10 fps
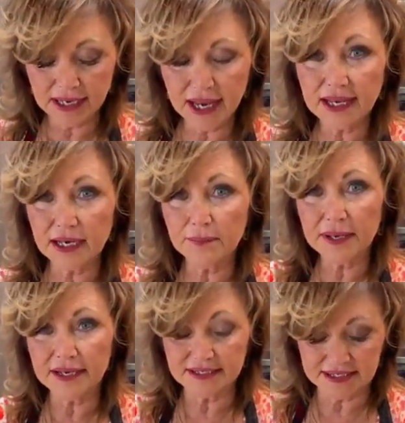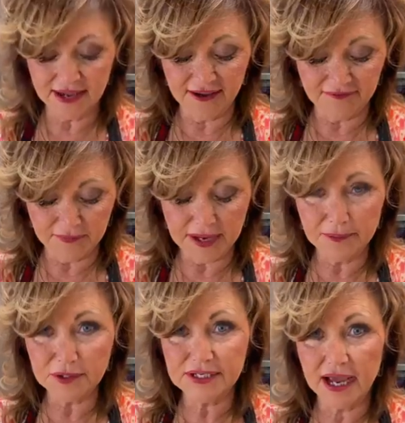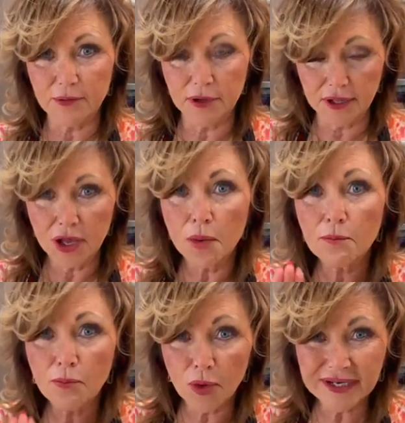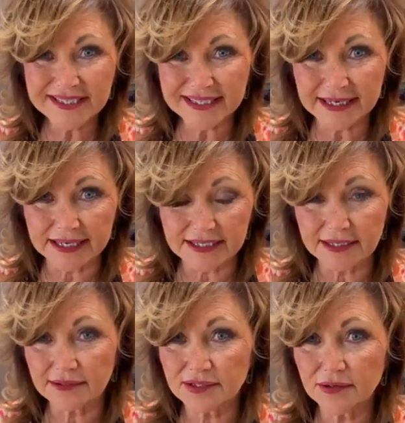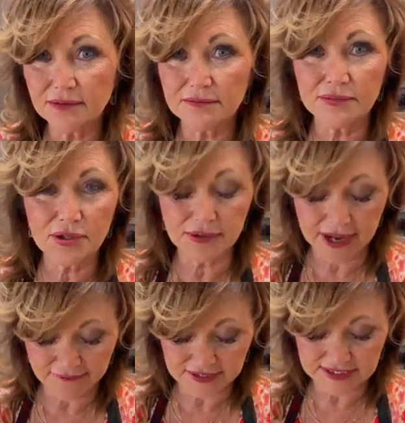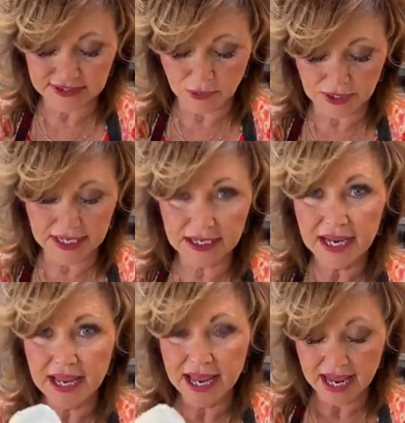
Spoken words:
Get a little piece of paper towel, moisten it. Don't have it soaking.